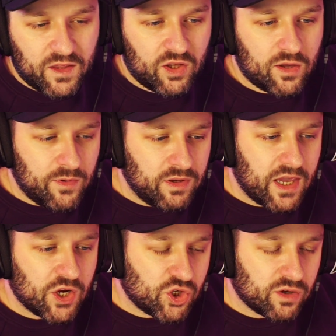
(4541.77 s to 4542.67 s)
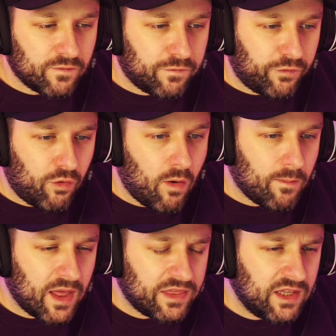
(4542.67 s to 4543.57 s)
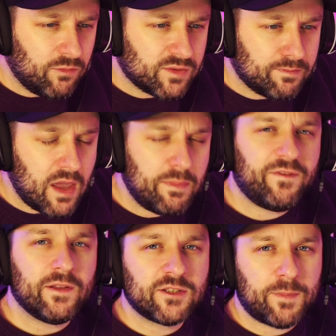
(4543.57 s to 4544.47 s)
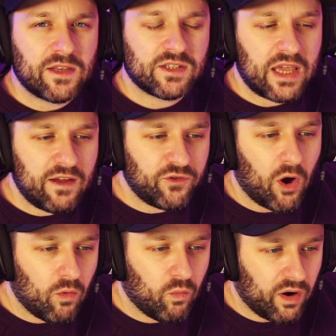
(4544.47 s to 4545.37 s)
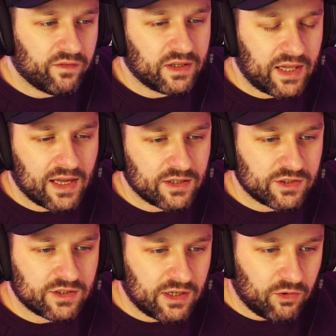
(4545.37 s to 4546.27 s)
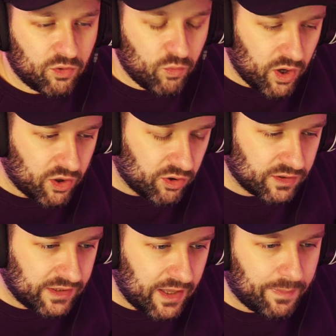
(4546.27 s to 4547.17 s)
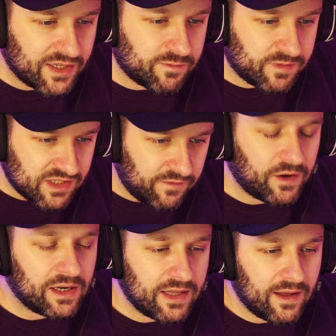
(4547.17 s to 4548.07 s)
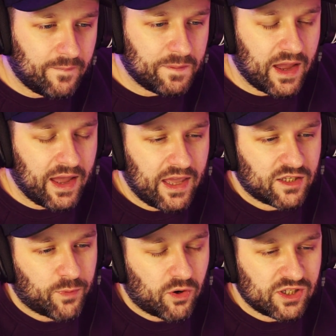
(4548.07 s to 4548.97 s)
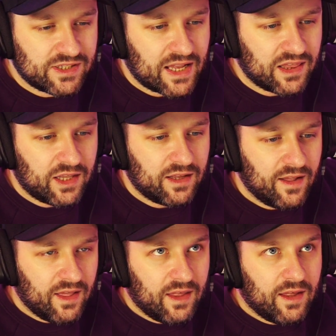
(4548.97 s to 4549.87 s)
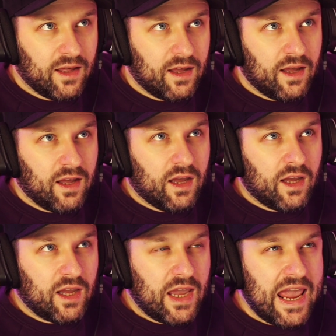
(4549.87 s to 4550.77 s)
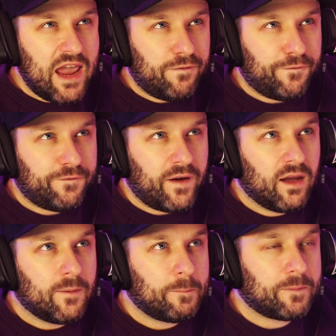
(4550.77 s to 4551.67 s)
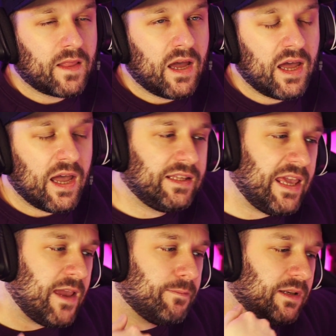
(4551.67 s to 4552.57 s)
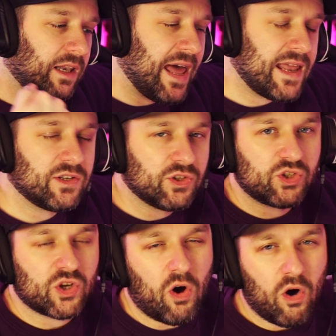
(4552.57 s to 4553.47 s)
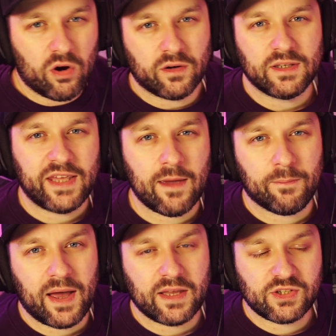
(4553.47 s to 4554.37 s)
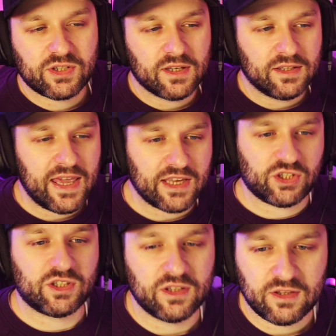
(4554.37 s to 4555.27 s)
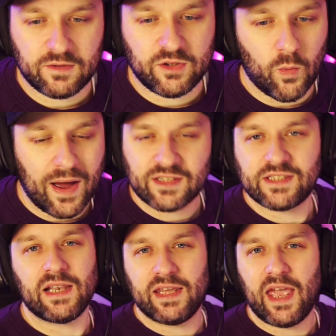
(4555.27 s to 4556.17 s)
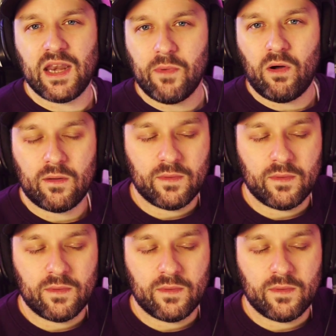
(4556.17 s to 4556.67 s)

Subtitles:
communication from, I think it was maybe Phil Spencer, if not one of the guys who work on Game Pass specifically at Xbox, said that if a game lands on Game Pass, yes, you aren't selling it anymore.